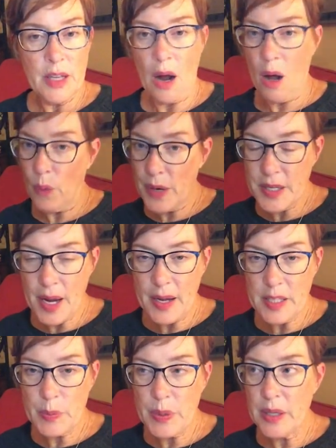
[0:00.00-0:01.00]
Always
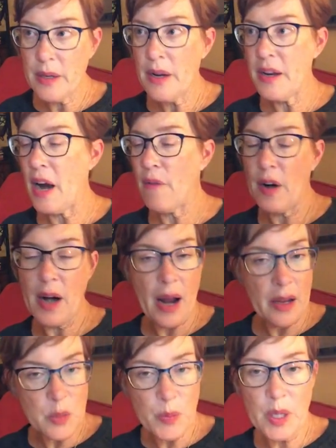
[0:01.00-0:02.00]
has been, never
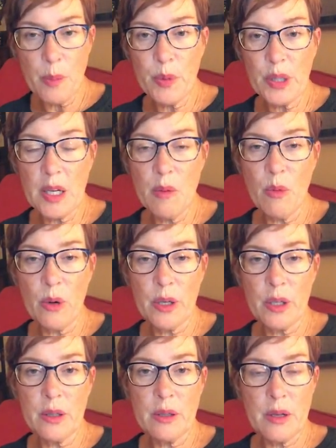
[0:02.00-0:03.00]
has been a brick and
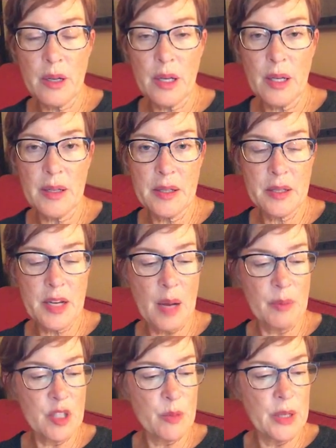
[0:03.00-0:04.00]
mortar uh,
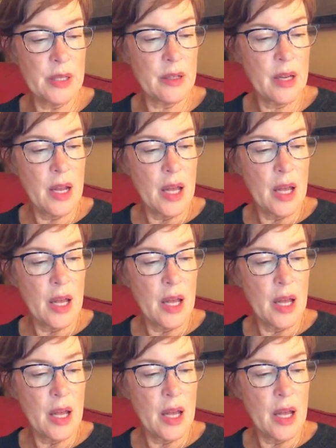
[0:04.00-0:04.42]
establishment.